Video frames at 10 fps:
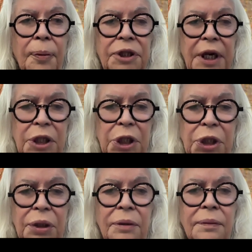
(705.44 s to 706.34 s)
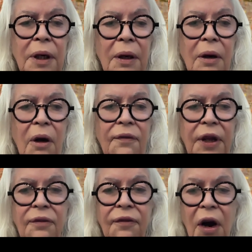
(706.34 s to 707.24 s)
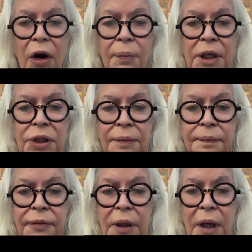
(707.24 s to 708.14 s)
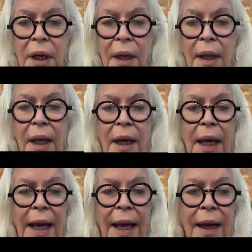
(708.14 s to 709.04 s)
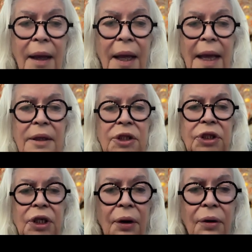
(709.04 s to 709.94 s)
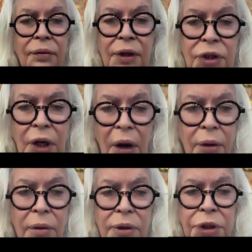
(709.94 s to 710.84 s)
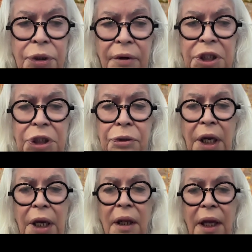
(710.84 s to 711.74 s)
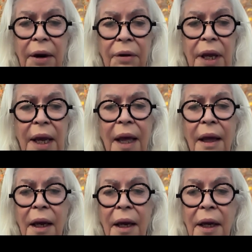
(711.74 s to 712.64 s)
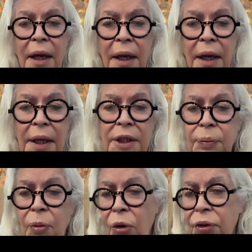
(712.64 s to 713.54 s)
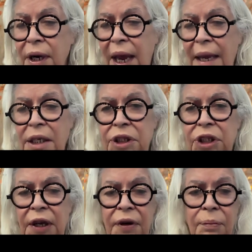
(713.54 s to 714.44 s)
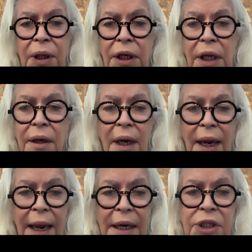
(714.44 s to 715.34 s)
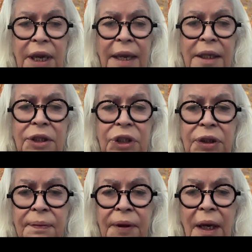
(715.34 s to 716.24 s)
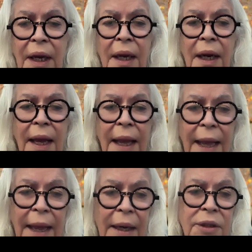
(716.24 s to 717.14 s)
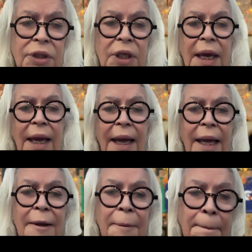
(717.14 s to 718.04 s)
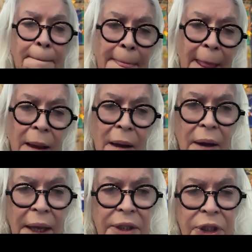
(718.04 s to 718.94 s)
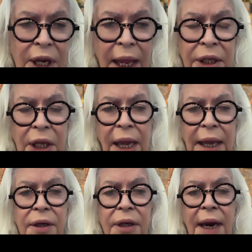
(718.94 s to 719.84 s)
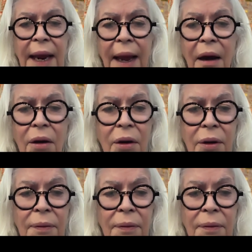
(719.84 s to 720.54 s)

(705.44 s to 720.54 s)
protection of the environment. And so the total terrestrial area is more than 87 million hectares. And it's calculated now